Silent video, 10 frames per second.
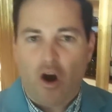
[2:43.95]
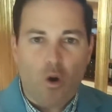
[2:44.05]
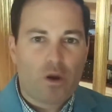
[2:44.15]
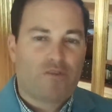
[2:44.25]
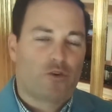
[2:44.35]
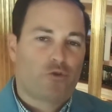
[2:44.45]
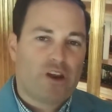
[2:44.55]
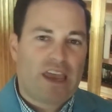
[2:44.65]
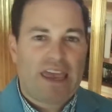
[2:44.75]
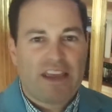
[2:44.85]
oh, we have a
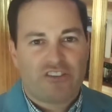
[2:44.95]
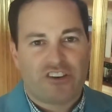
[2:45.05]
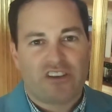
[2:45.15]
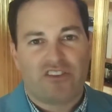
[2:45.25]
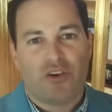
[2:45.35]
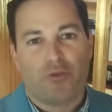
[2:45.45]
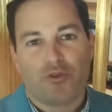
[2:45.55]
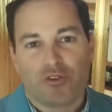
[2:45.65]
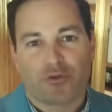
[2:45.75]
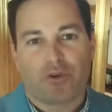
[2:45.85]
great handshake deal, been
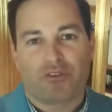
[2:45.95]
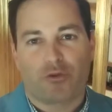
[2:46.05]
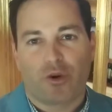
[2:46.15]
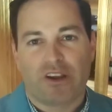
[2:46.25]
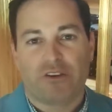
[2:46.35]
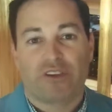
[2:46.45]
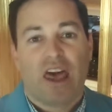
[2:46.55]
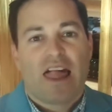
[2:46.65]
doing this way for 20 years,